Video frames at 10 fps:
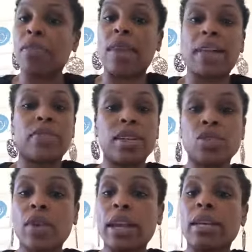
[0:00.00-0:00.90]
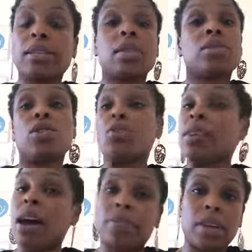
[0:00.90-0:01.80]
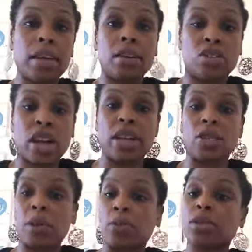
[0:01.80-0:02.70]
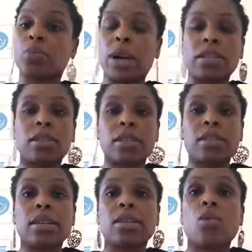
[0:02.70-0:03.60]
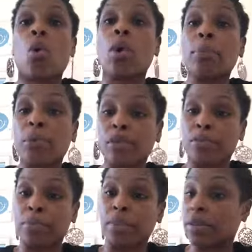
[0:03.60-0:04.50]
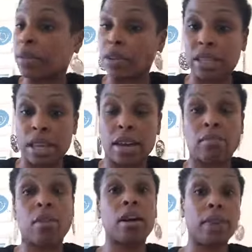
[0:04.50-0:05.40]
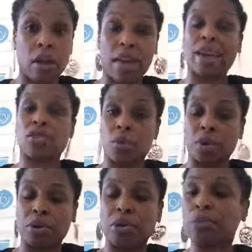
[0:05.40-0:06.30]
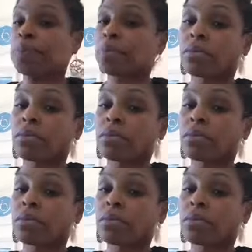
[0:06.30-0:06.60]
that these trainings seem to do nothing to change people's prejudices or improve diversity. Now, that's critical.